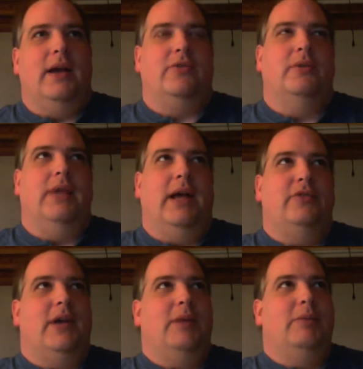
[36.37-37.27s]
last
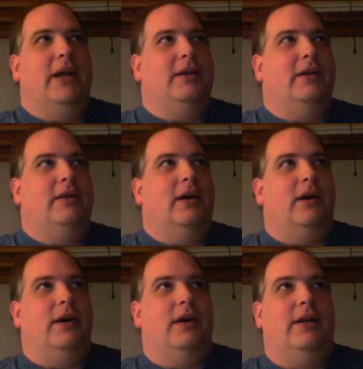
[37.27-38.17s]
time we ended
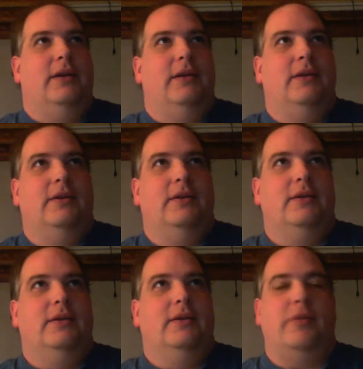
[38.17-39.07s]
on
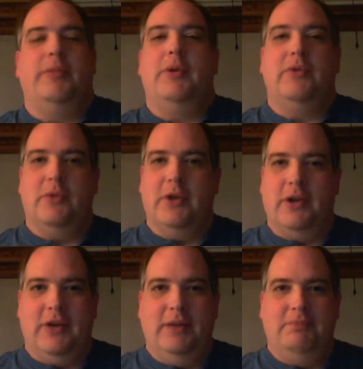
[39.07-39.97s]
something wasn't working
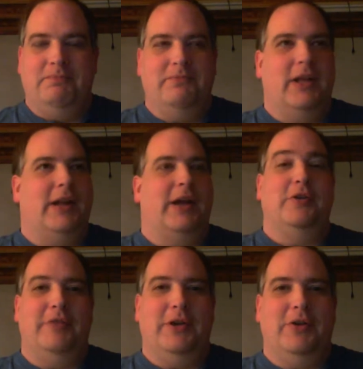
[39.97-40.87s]
right, and I couldn't
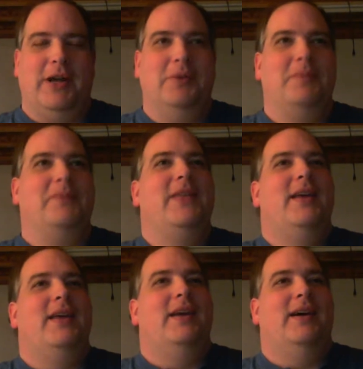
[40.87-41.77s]
figure it out,
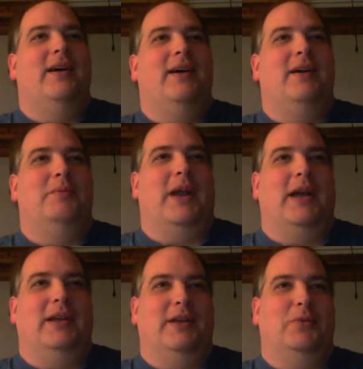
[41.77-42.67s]
but I had
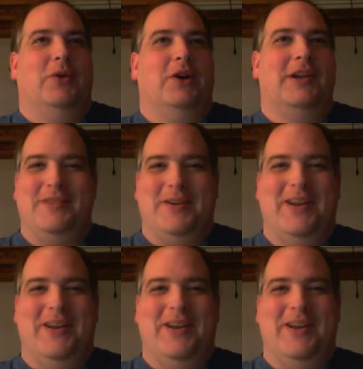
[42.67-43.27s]
to get to work. So